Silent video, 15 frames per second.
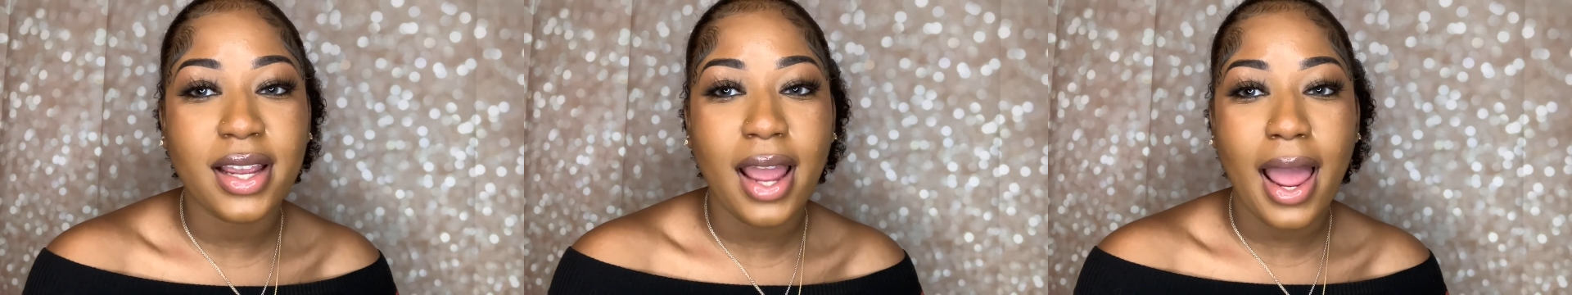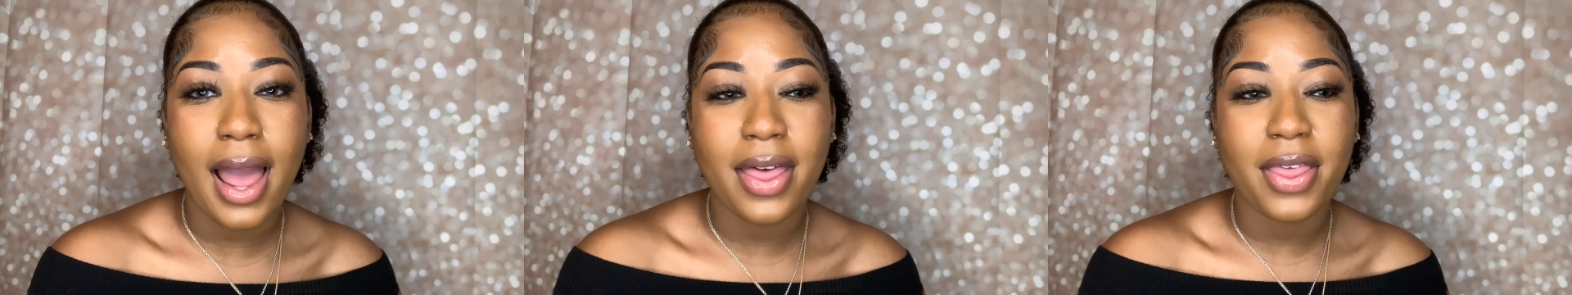
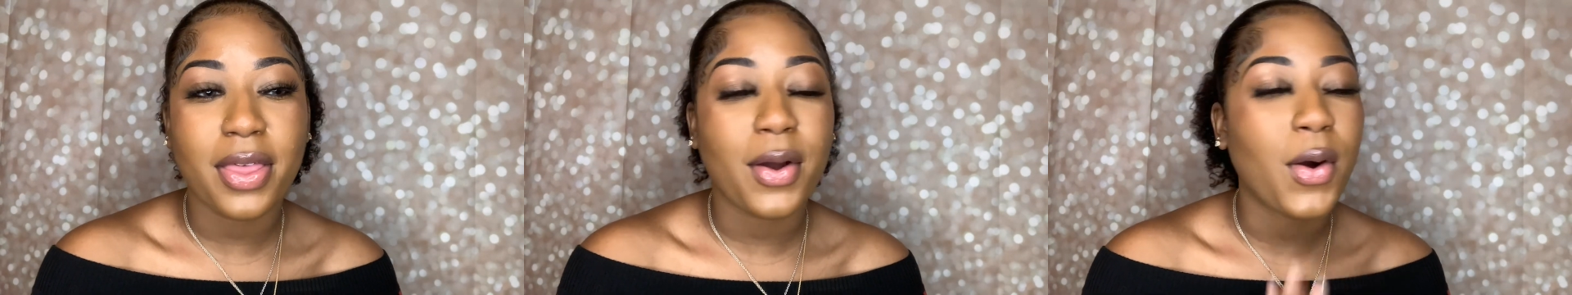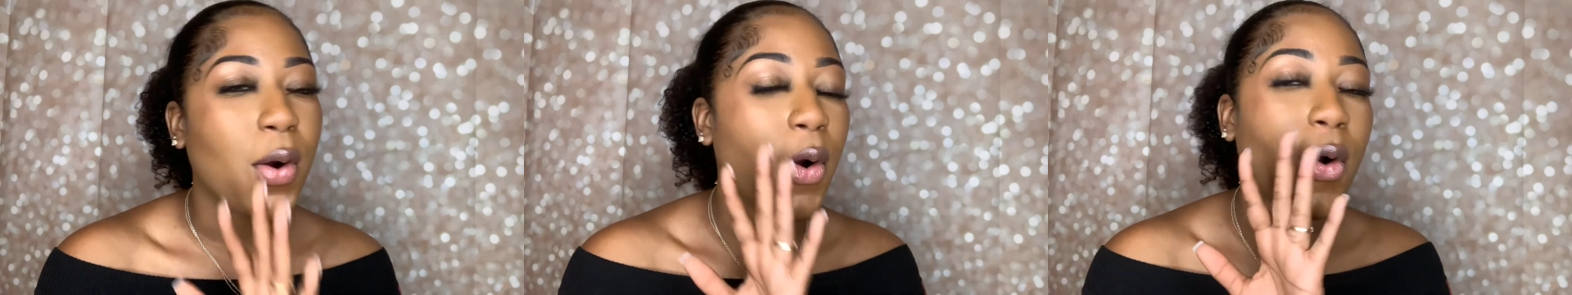I
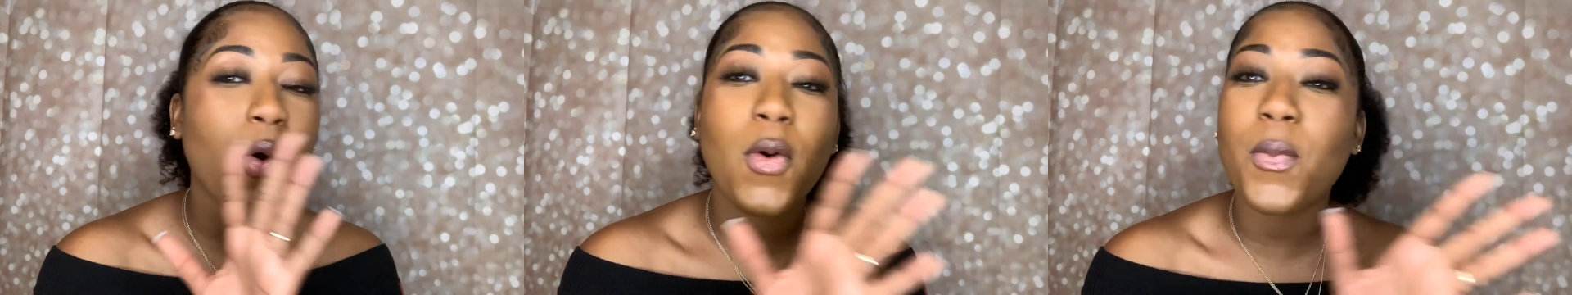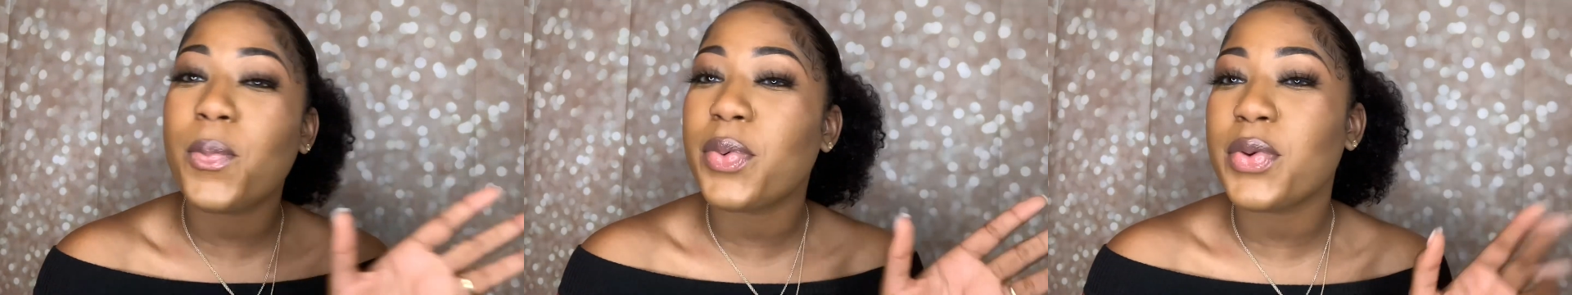
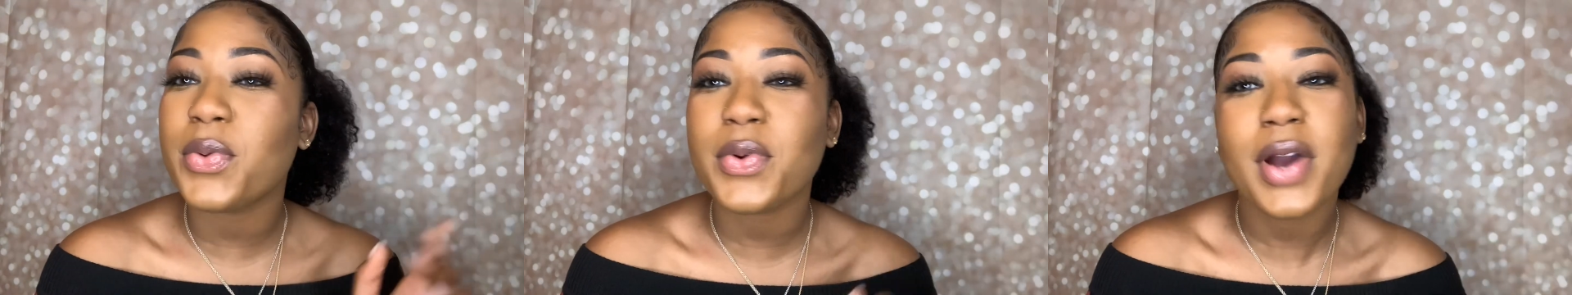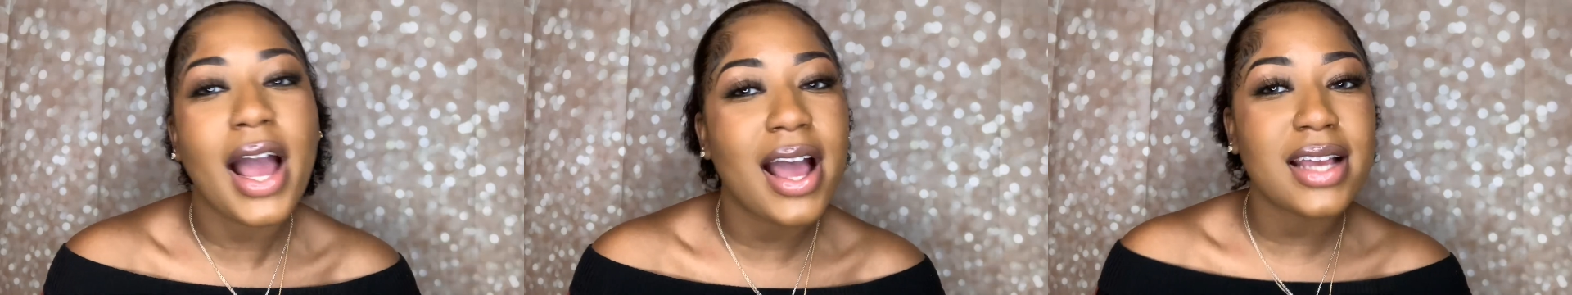hope you
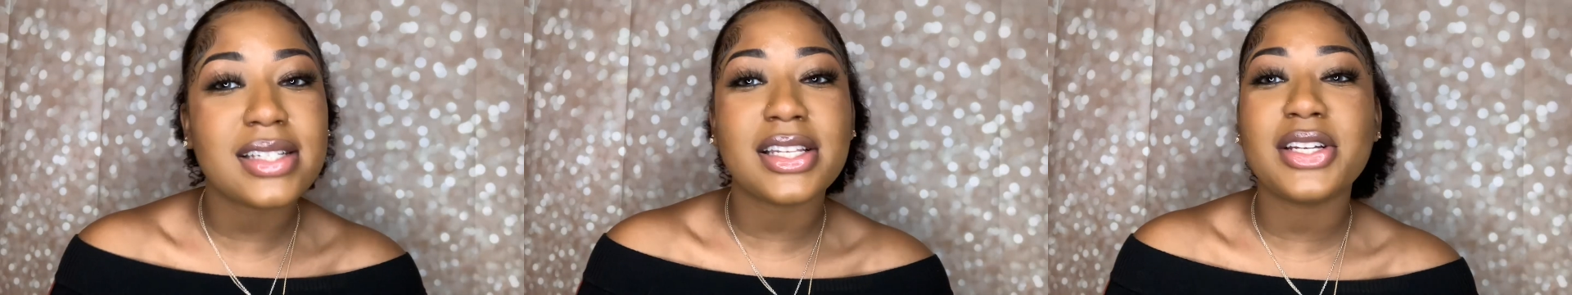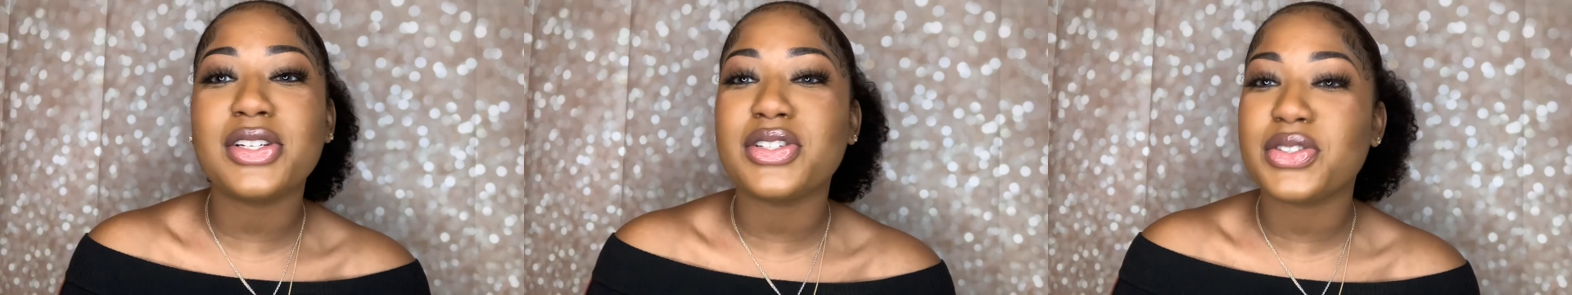guys
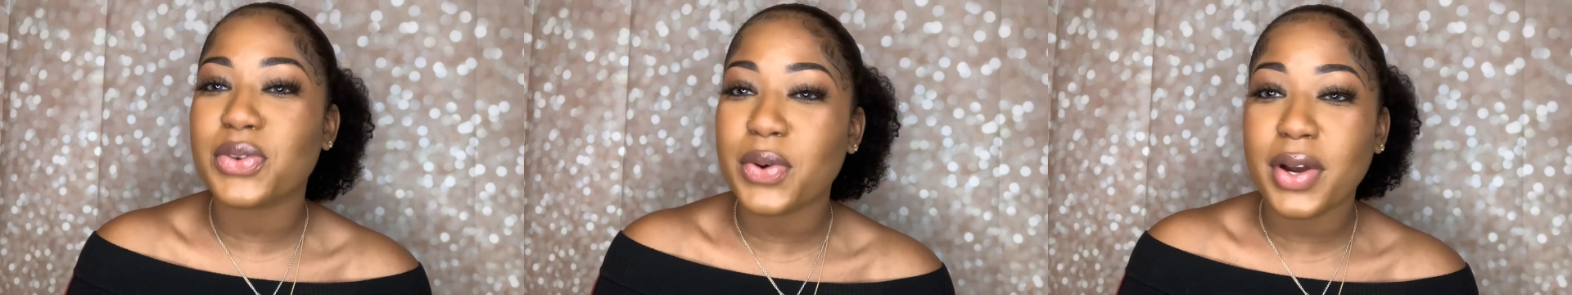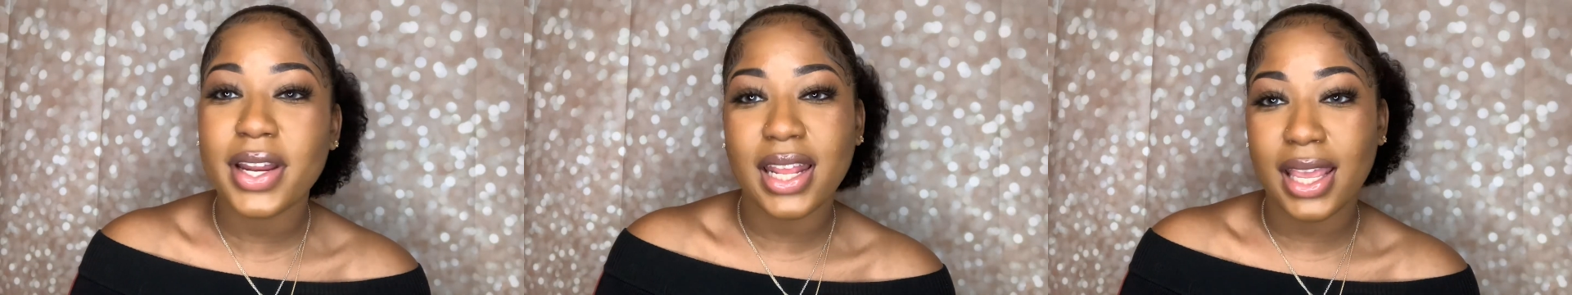
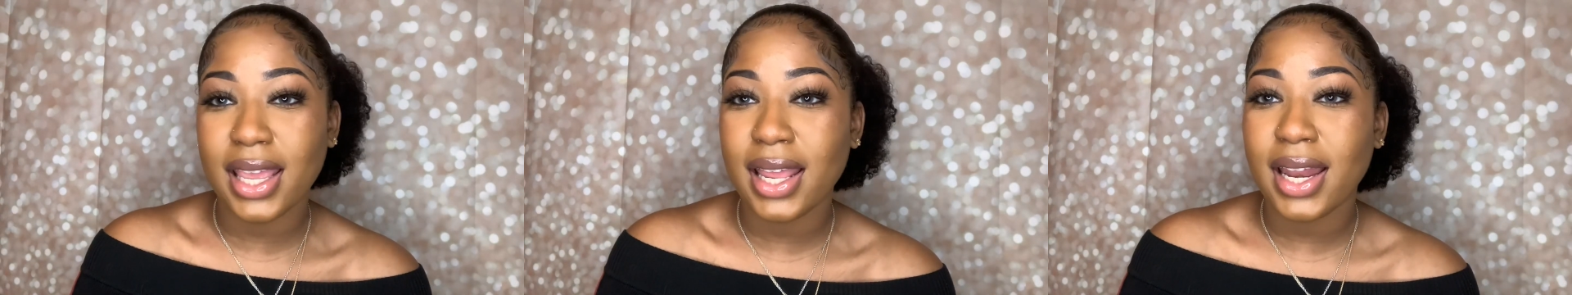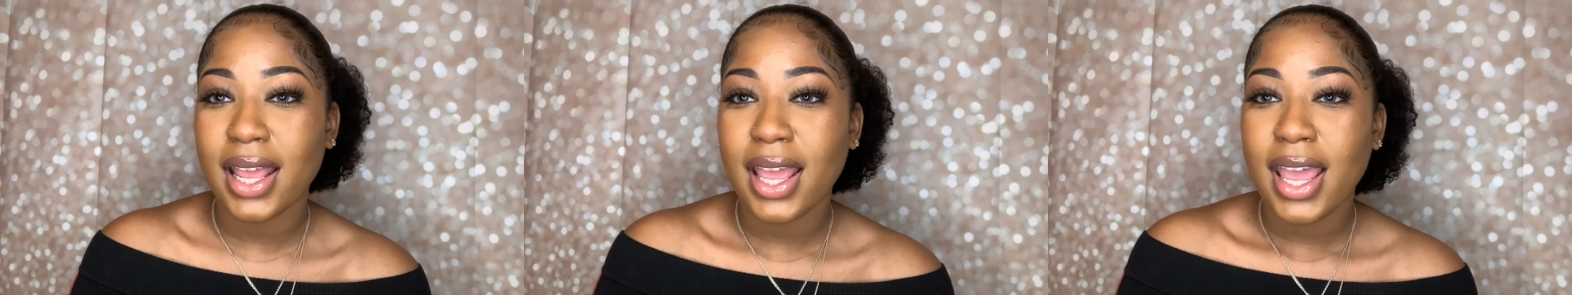enjoyed
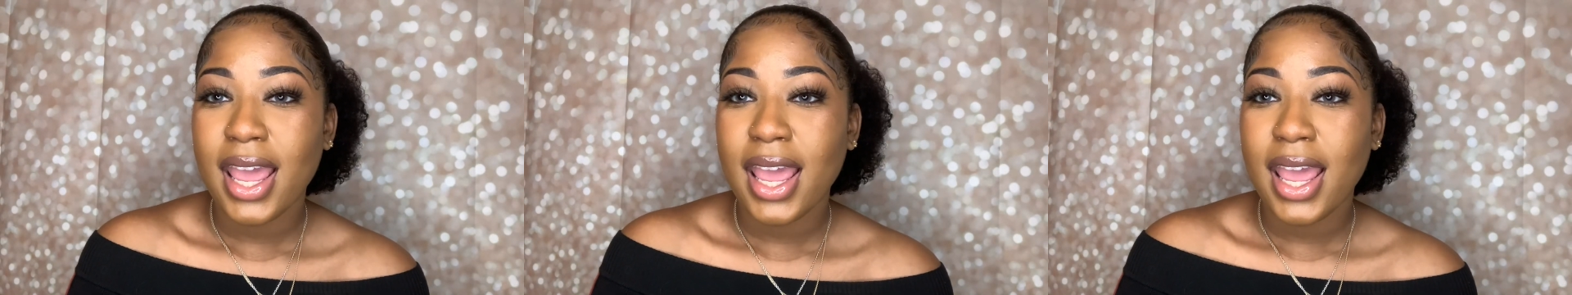it